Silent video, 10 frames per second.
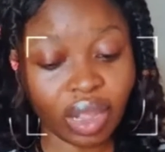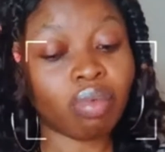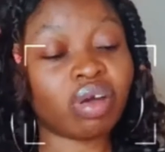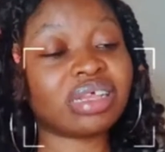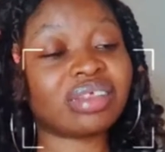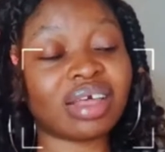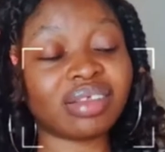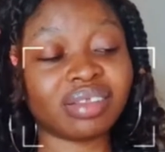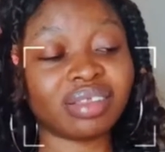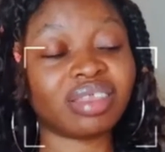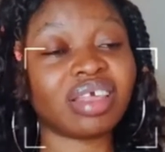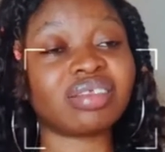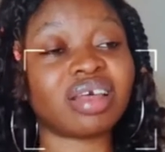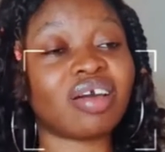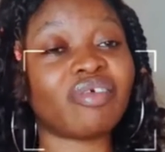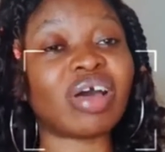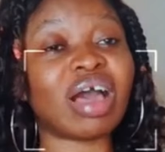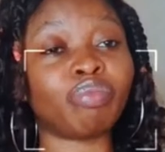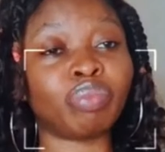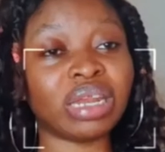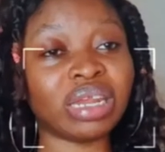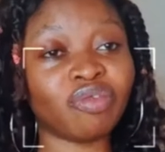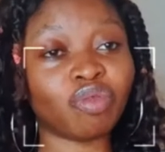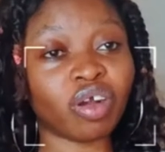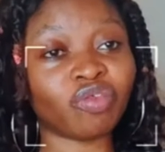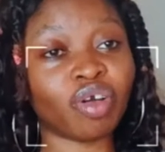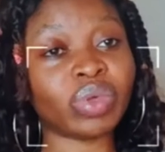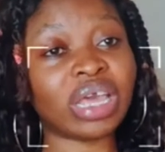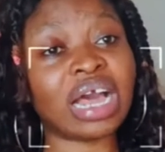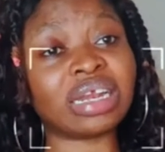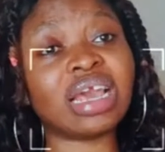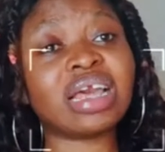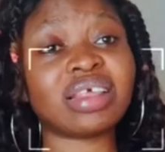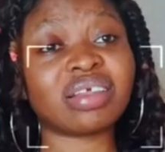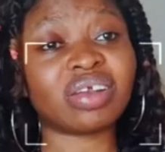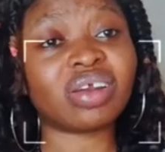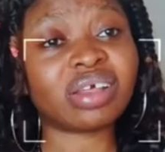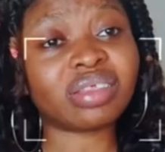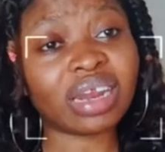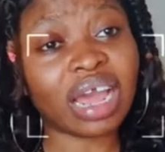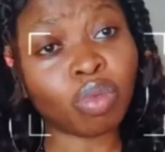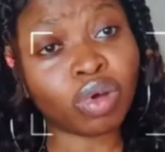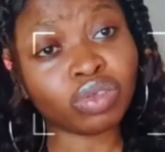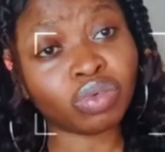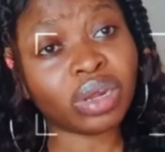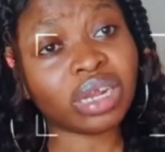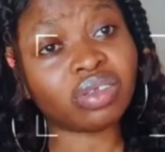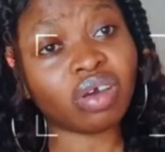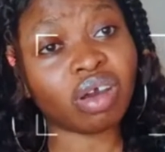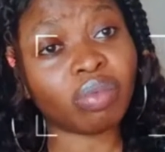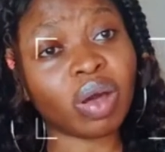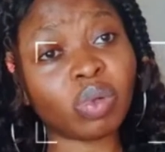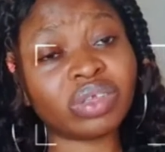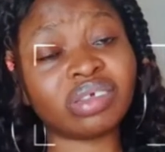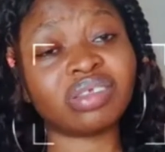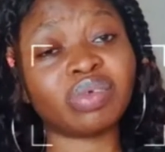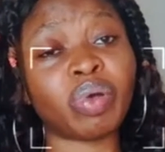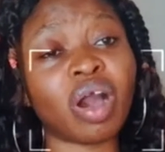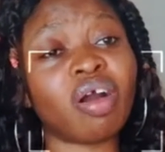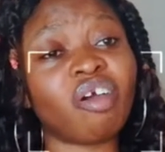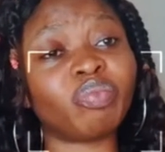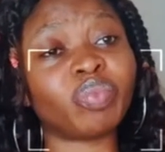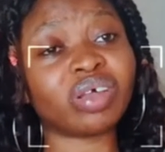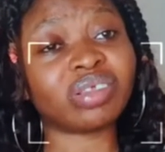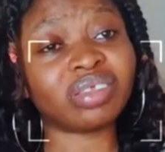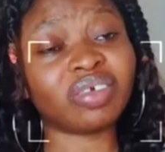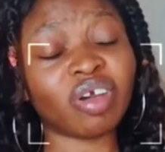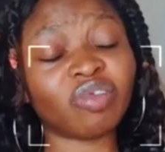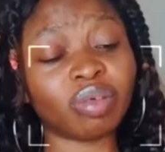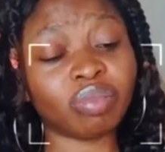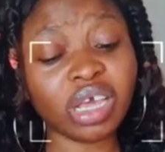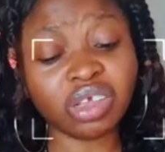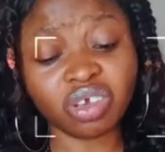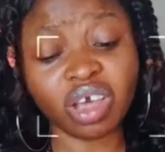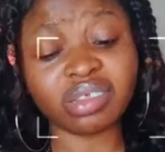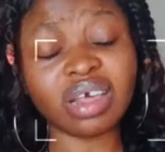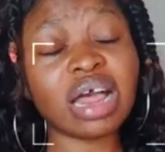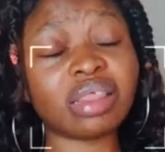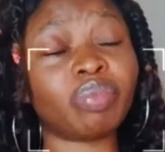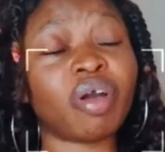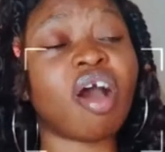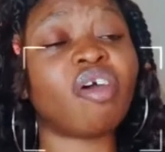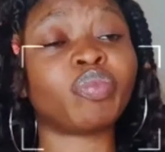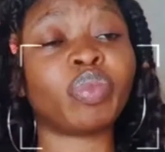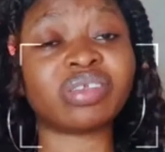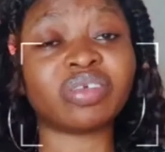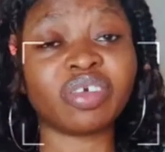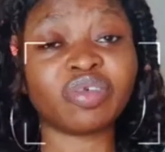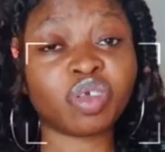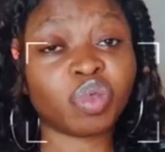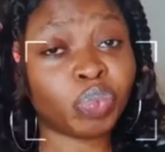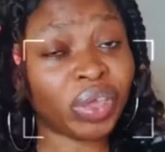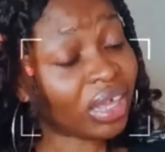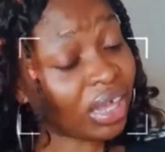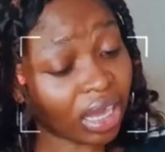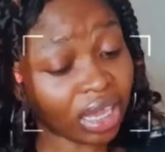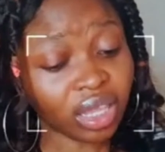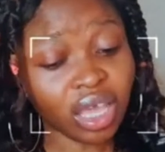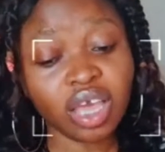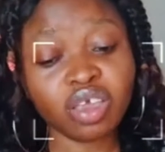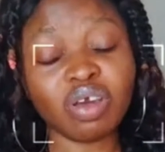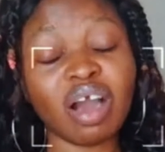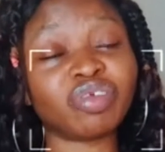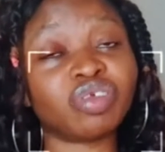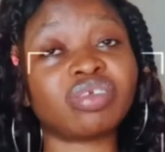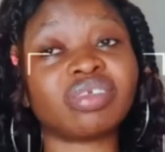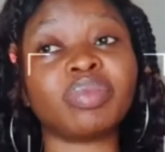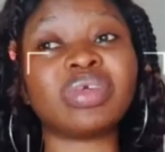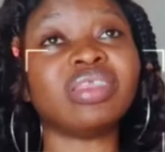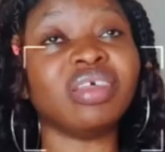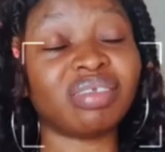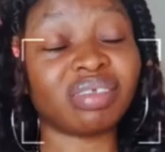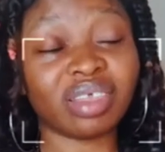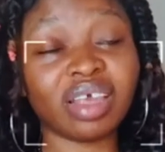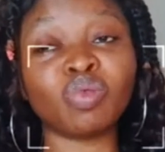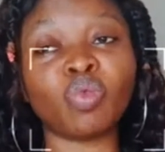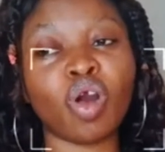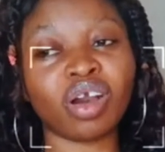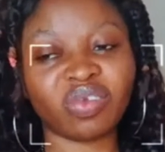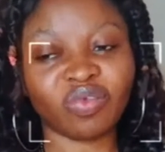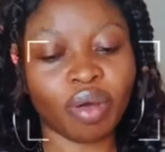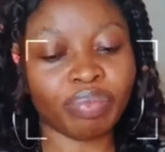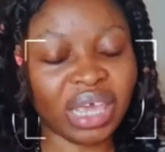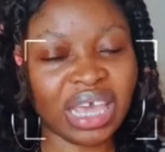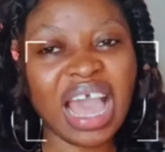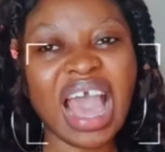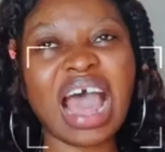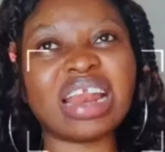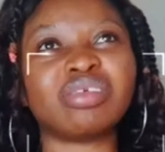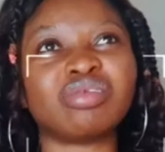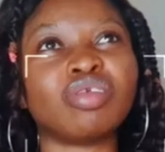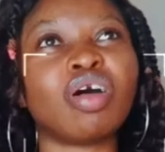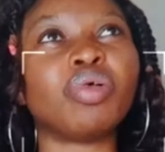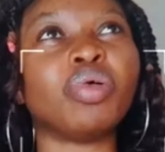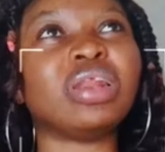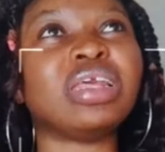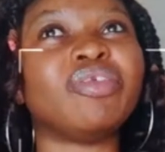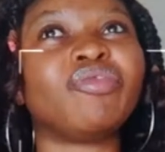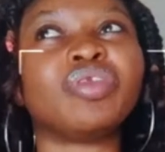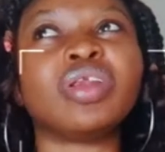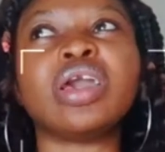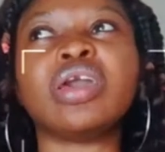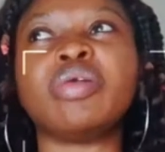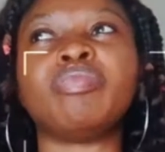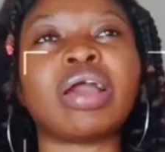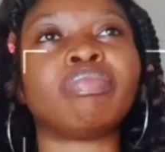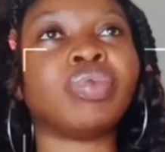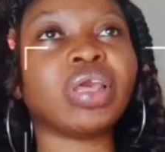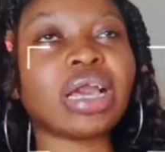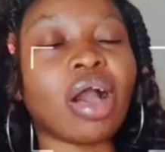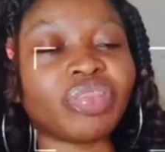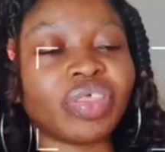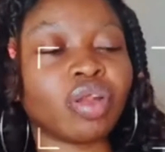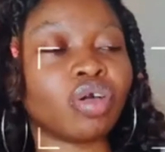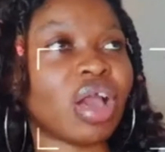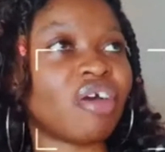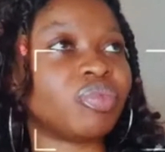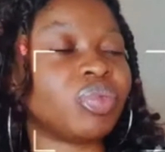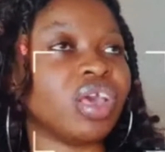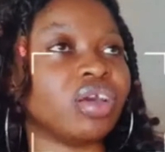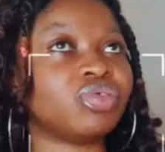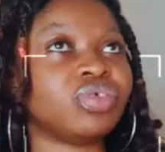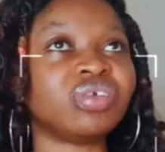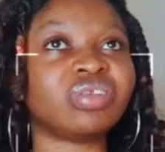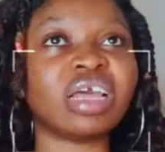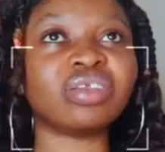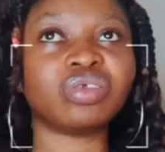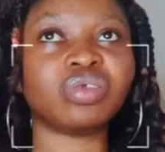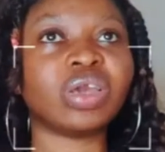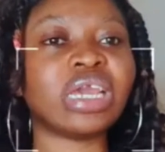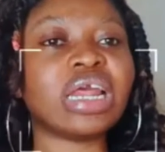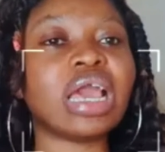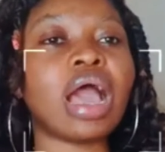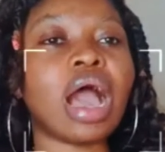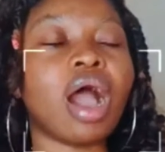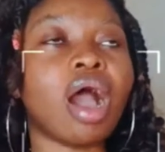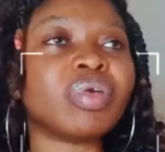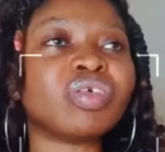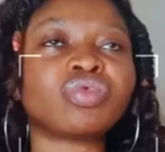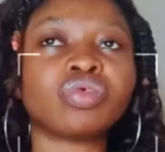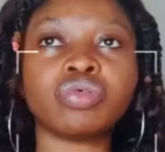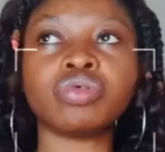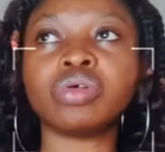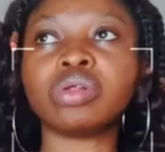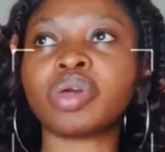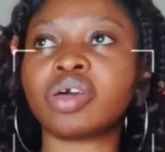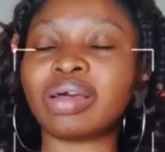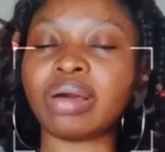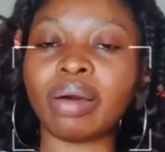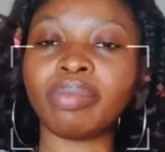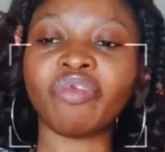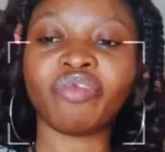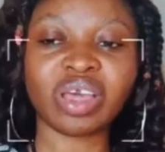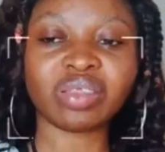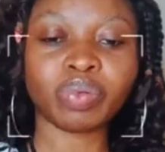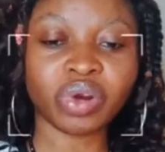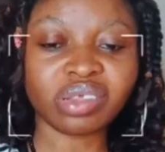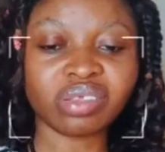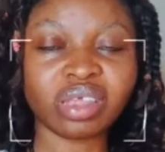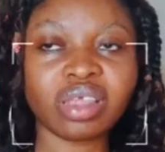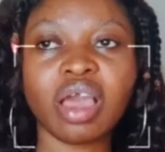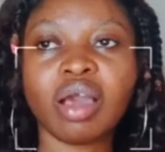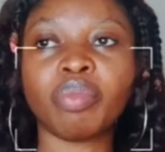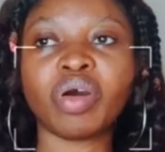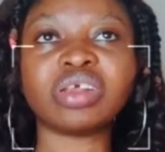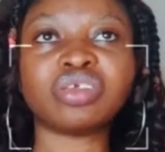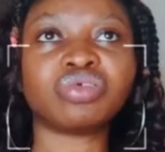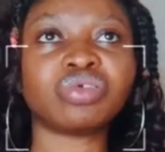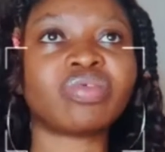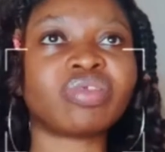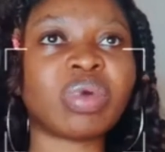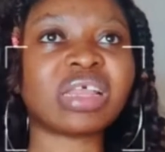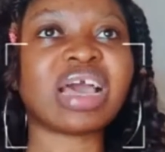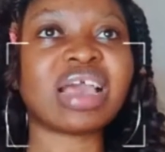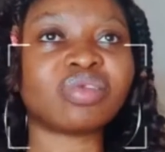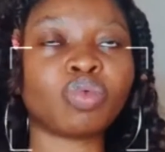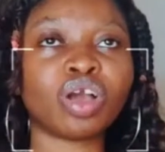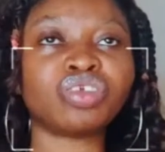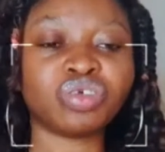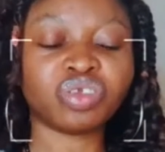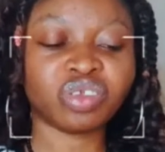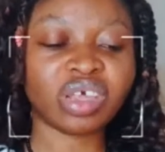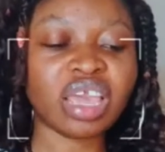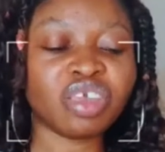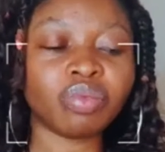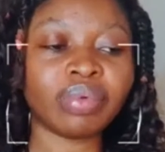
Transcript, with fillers: what these are the things that I, I believe work for me and there's another thing I want to really talk about which is the power of positive affirmations the power of positive speaking you have to just keep this thing works for me and it's not only even a biblical thing or you have to be a Christian to do it uh, it's good because I'm a faith person, but the truth of the matter is what you say you